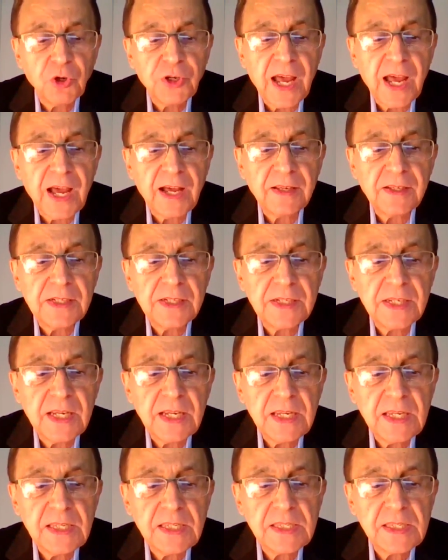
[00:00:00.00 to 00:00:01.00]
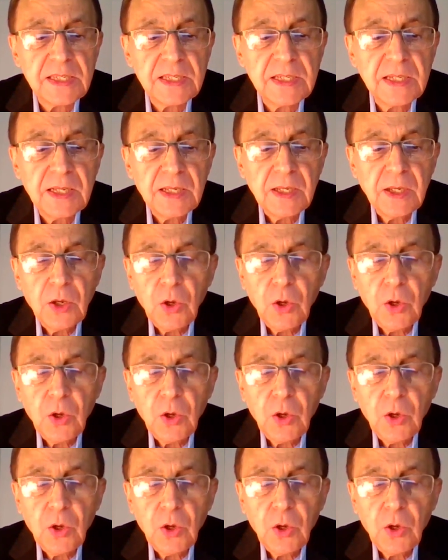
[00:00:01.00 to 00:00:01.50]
modalities.